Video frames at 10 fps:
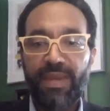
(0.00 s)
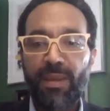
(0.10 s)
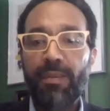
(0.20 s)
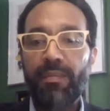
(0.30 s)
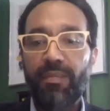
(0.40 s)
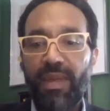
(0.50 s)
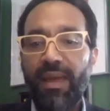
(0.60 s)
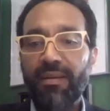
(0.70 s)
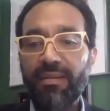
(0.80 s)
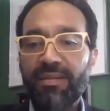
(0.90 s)
Yeah,
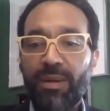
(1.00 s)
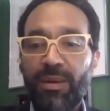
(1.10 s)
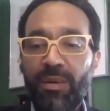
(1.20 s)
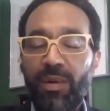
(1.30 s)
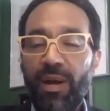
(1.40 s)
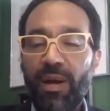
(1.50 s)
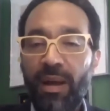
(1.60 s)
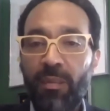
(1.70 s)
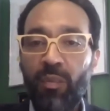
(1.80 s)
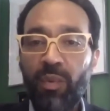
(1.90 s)
so we
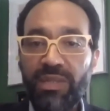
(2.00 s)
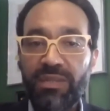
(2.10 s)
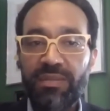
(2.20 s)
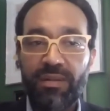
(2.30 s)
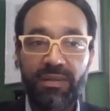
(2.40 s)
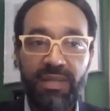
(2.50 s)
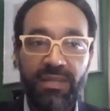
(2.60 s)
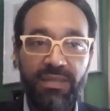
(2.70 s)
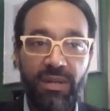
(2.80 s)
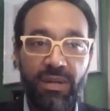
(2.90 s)
certainly
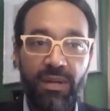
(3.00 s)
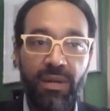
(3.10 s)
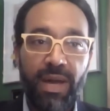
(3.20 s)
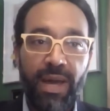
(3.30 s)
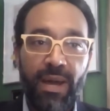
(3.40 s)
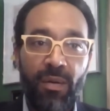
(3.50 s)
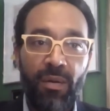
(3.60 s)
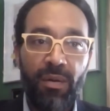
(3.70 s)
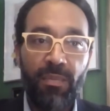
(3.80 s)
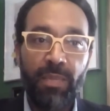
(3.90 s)
saw our
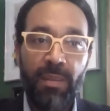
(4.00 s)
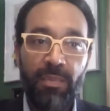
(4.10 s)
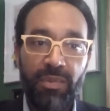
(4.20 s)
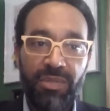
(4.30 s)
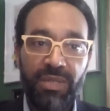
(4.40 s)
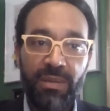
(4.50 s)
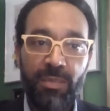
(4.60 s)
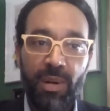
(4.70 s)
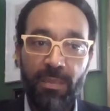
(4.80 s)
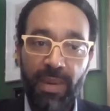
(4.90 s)
membership,
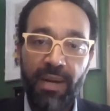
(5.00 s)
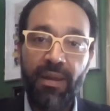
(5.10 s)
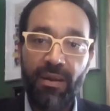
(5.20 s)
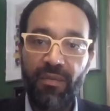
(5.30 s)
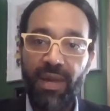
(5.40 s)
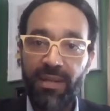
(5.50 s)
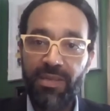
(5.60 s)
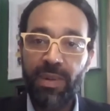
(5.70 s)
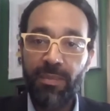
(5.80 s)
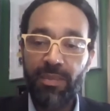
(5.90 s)
our Medicare Advantage
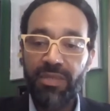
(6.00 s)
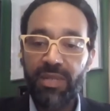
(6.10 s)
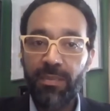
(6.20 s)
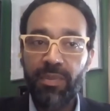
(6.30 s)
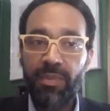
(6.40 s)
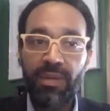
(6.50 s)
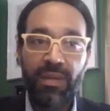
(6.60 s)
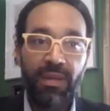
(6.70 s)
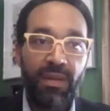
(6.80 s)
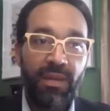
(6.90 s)
membership,
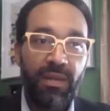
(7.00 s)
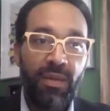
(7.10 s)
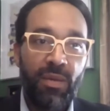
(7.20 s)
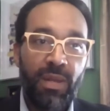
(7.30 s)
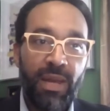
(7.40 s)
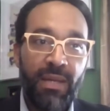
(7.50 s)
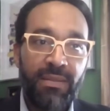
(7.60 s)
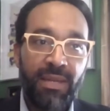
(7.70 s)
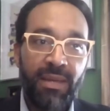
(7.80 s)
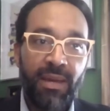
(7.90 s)

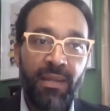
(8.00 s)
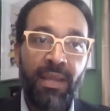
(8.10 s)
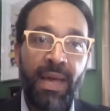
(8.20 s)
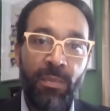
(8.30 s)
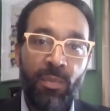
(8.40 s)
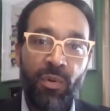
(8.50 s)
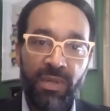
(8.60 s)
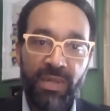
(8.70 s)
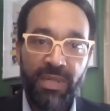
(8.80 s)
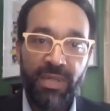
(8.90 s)
utilizing a lot
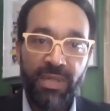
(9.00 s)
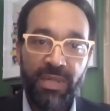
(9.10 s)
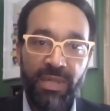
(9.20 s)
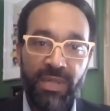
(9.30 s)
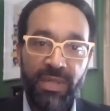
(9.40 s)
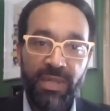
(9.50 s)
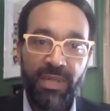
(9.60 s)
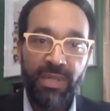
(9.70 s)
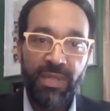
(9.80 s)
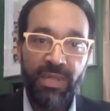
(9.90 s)
more digital health
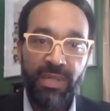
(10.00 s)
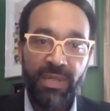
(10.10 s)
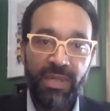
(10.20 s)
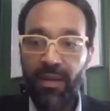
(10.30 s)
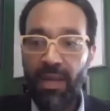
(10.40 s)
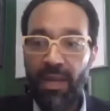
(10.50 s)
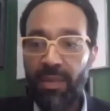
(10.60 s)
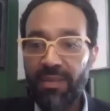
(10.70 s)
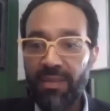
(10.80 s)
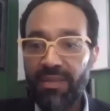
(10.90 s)
services through the
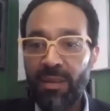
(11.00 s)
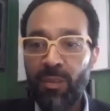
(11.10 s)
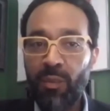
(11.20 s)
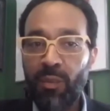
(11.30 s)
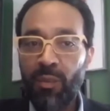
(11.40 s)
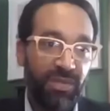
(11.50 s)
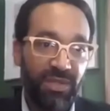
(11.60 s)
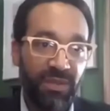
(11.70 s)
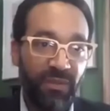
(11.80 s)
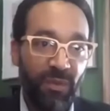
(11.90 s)
pandemic. Some
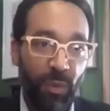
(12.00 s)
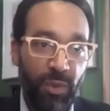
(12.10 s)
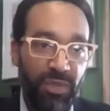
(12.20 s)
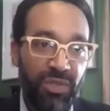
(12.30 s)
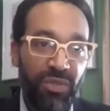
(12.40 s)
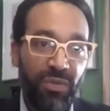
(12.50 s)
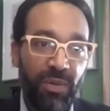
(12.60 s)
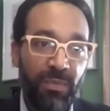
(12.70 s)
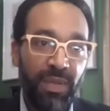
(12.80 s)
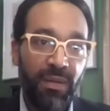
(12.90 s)
was because they were,
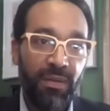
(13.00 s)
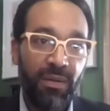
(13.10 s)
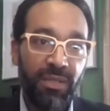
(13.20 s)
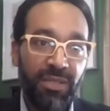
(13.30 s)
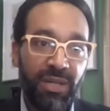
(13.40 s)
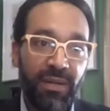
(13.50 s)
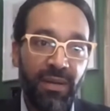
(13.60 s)
just forced to.